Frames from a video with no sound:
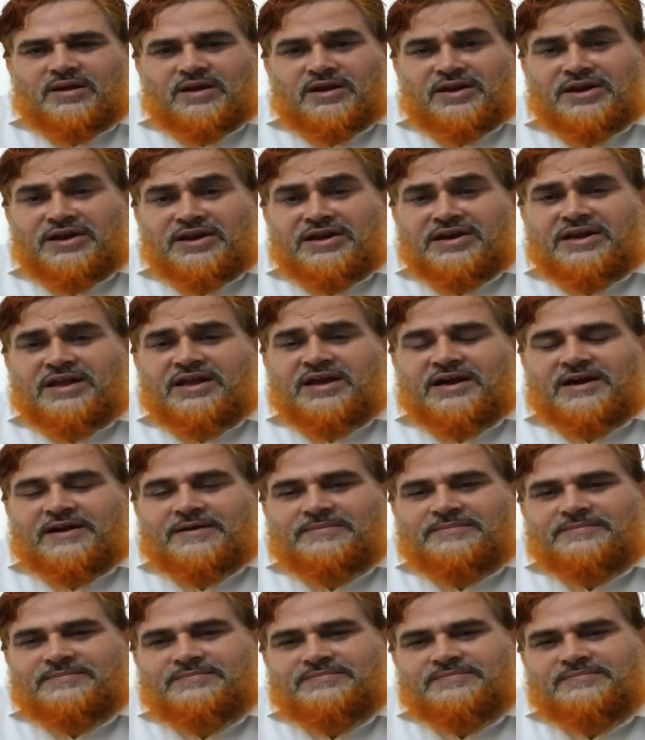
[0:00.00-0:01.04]
in
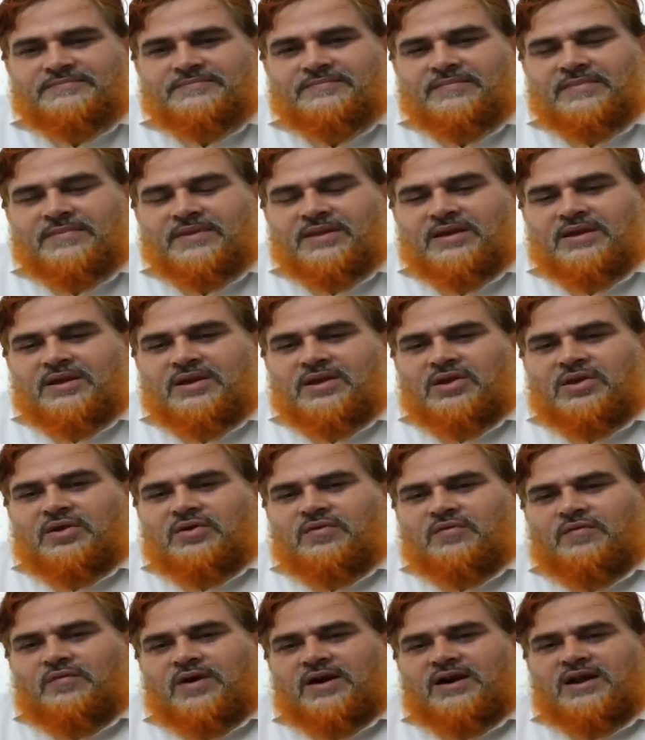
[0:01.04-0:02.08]
India,
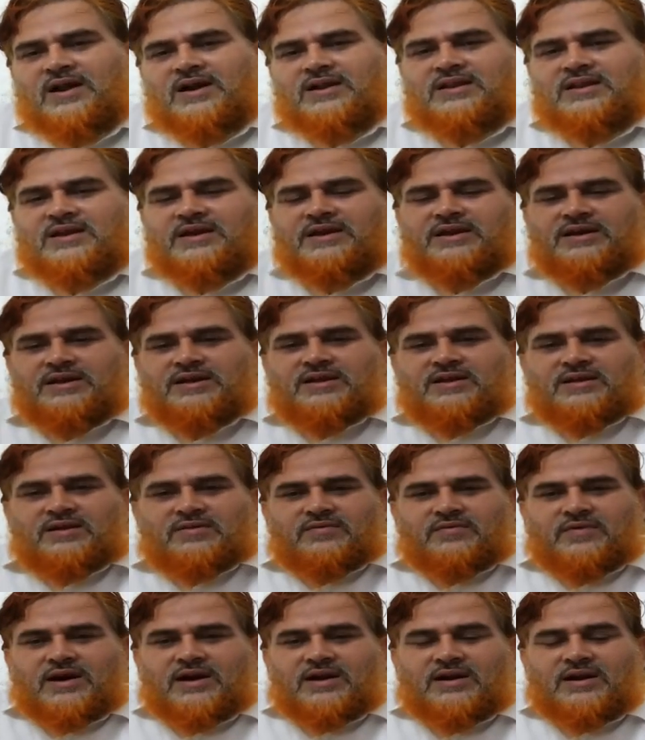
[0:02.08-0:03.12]
what are the
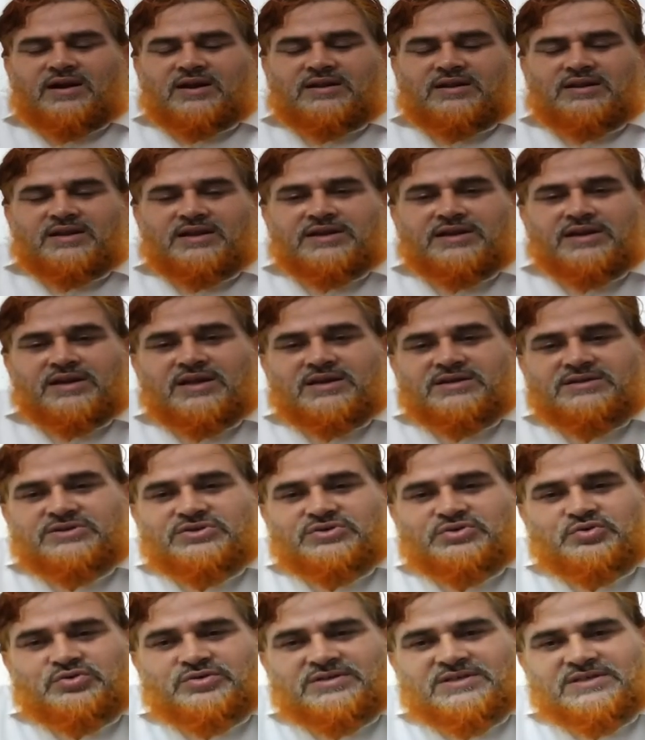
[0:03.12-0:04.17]

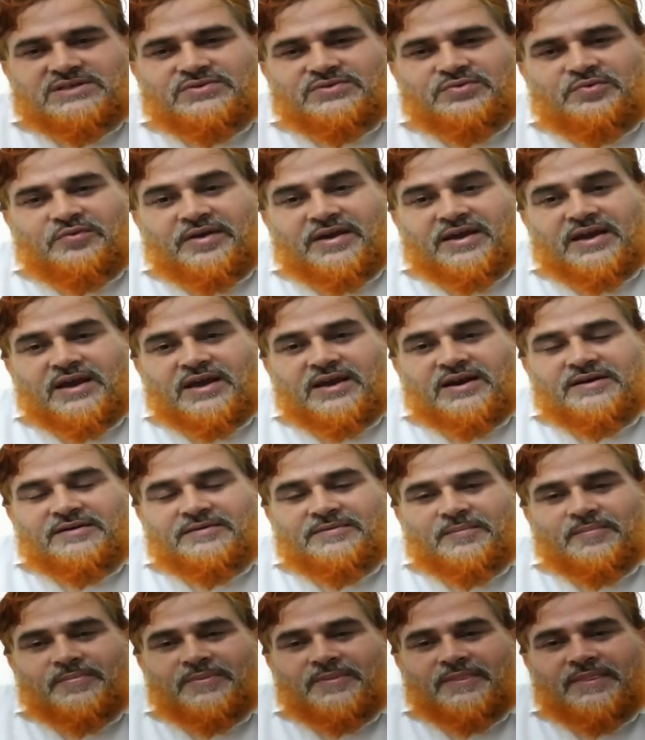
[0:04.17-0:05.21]
energy sources we
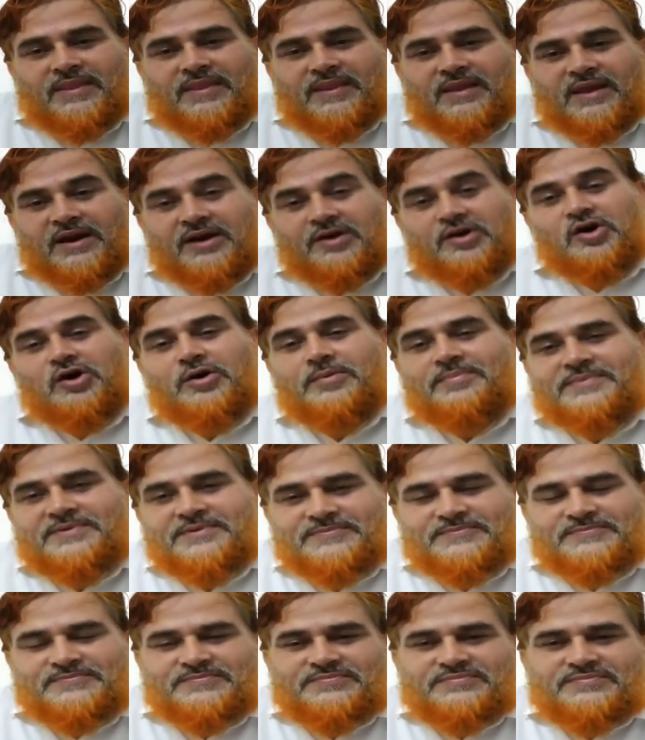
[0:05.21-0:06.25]
can adopt
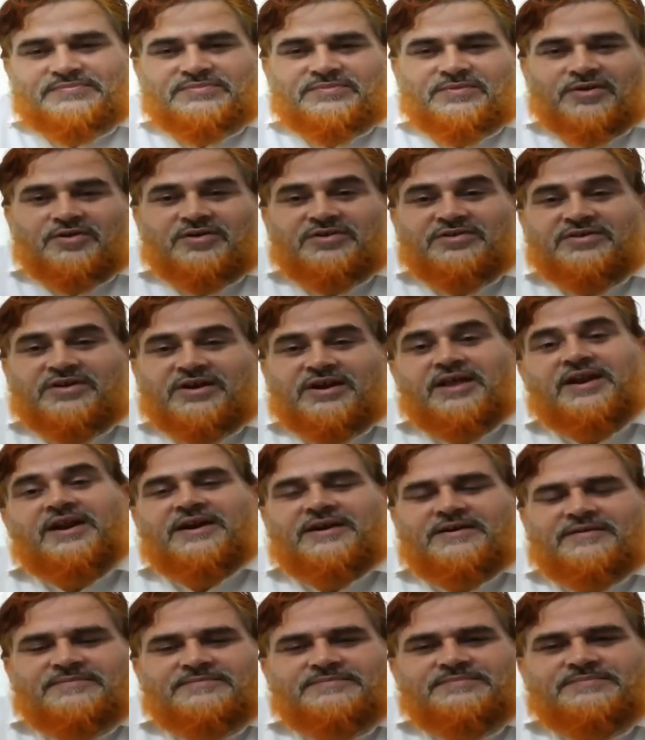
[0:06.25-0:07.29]
or
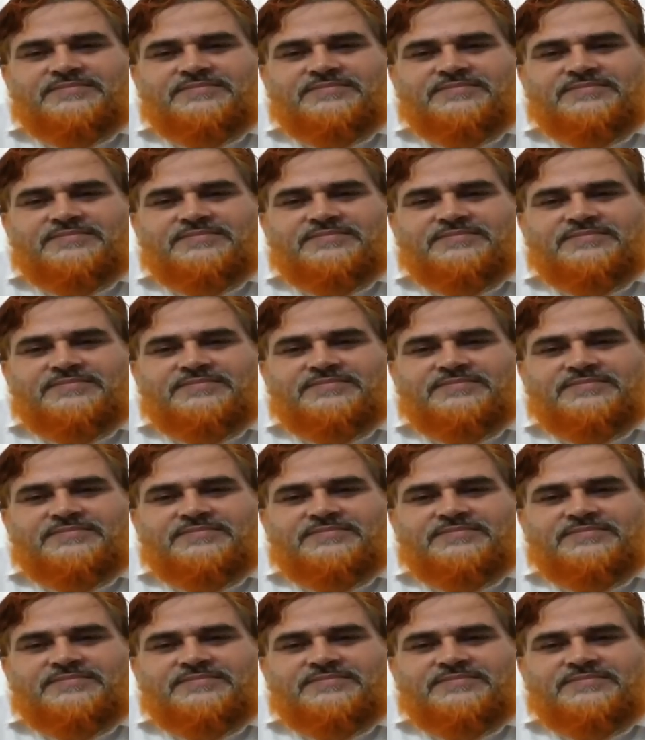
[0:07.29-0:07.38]
generate?